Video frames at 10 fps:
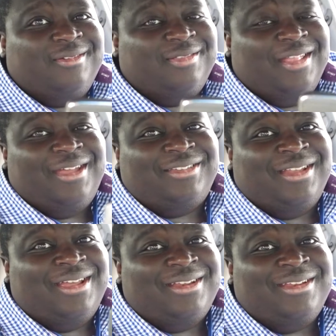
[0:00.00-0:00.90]
last
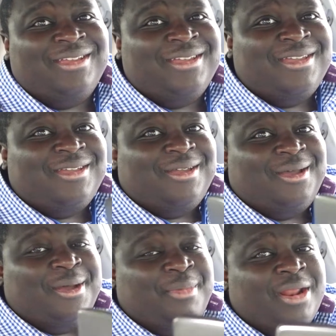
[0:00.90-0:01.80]
night,
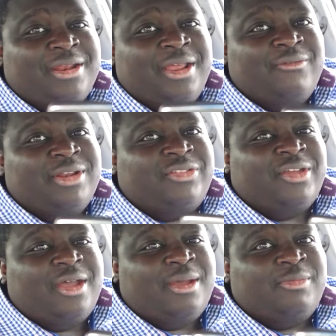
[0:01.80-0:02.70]
but I didn't have any
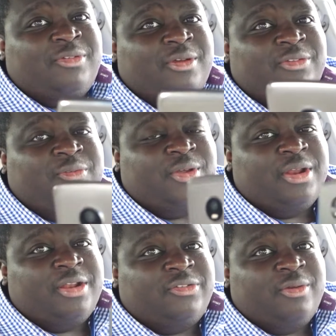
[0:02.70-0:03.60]
time, so I just figured
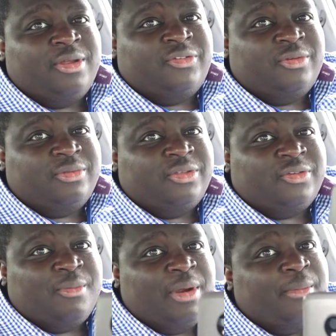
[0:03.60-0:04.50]
I'd just go ahead and shoot this
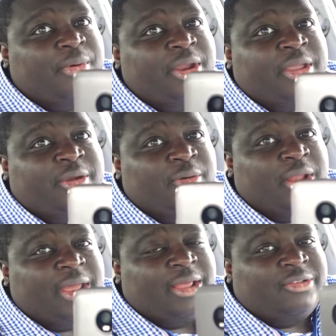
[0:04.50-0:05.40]
on my break here
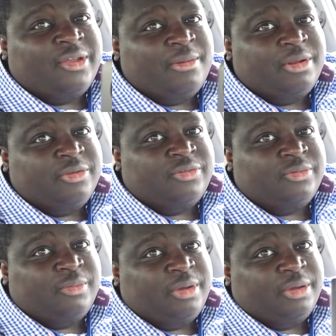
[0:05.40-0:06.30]
while I had time to do
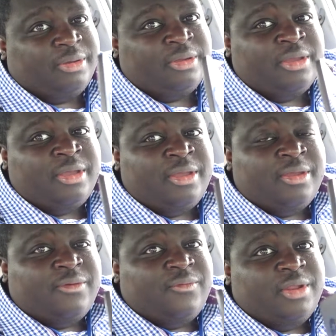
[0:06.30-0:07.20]
some
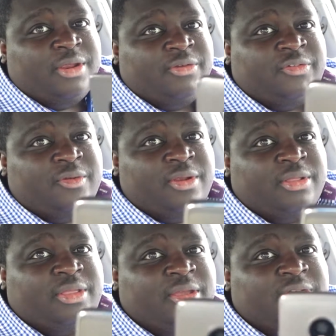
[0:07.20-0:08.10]
video shooting
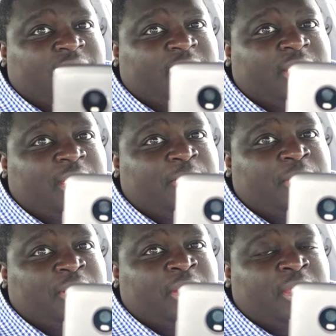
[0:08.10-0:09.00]
and things like that.
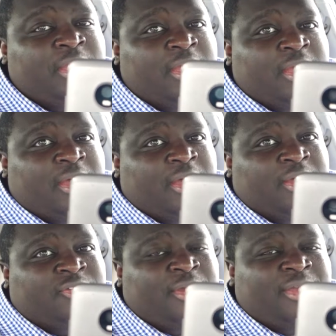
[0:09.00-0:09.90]
But
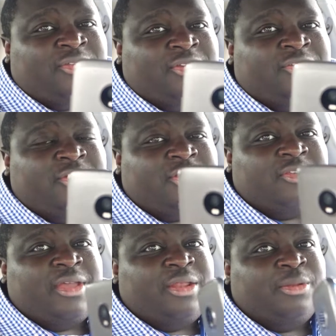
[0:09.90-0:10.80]
so I actually just took
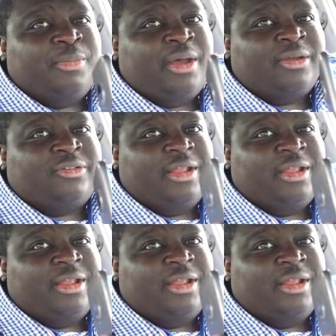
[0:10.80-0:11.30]
this out of the box